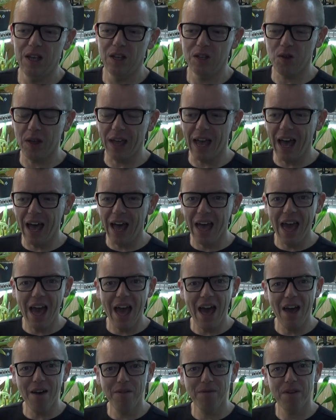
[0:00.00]
So yeah, I
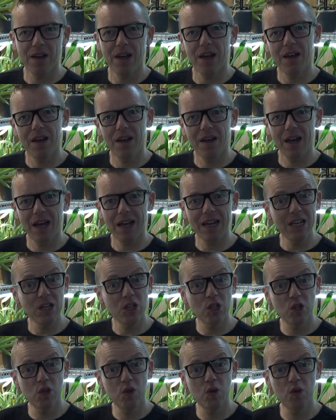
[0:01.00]
have uh, at
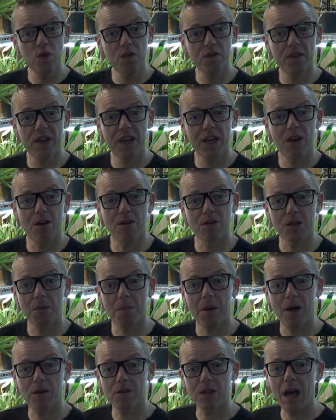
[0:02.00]
least two videos
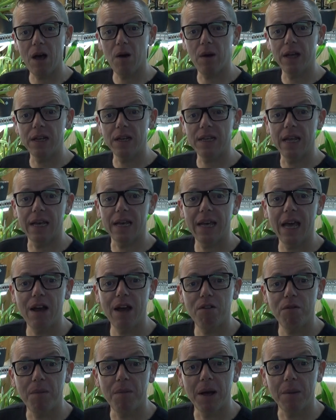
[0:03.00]
about how I take
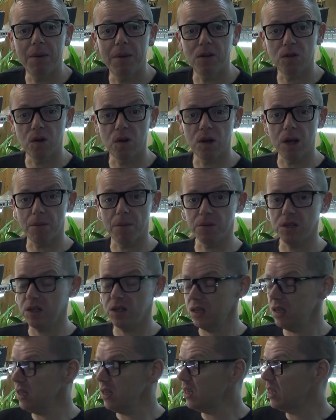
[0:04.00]
care of my
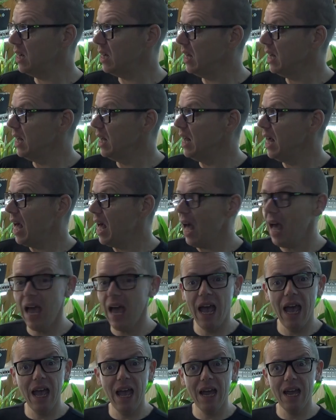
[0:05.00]
Miltoniopsises.
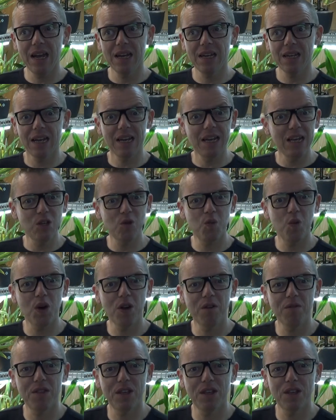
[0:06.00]
And at least
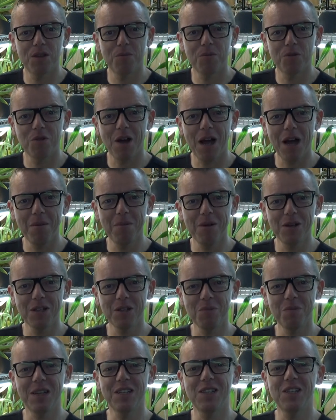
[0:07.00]
one of the
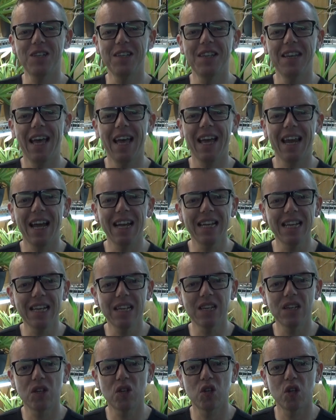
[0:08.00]
subscribers mentioned that I
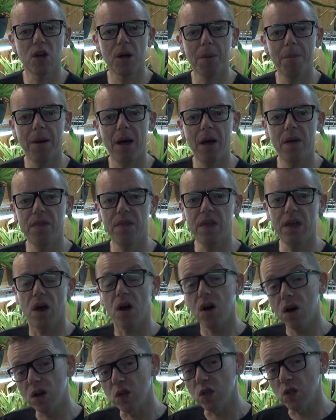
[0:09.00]
didn't talk about the
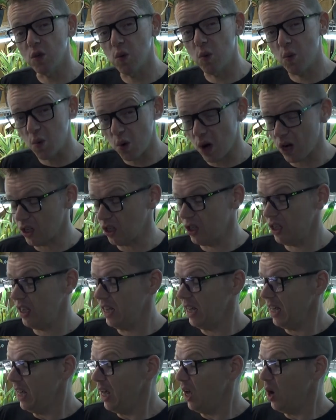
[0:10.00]
orange rot
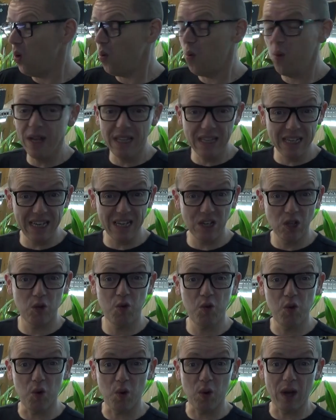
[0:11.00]
which is
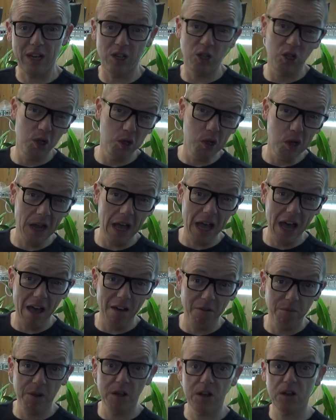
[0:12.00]
true and it should
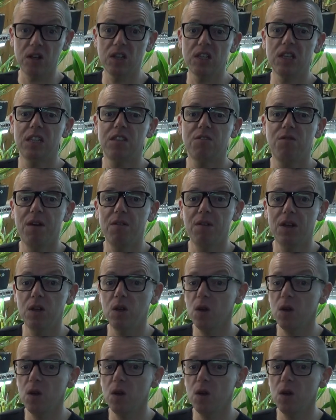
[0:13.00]
have because it's very